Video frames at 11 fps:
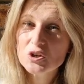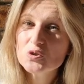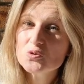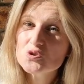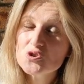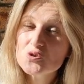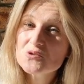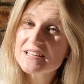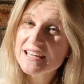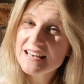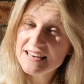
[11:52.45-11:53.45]
you
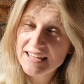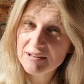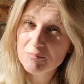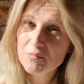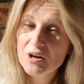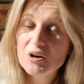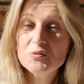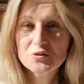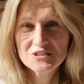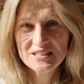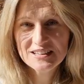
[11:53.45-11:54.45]
choose a lamb
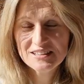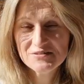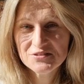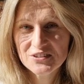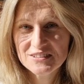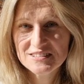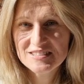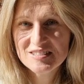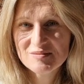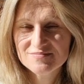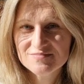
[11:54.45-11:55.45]
for
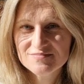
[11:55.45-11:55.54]
sacrifice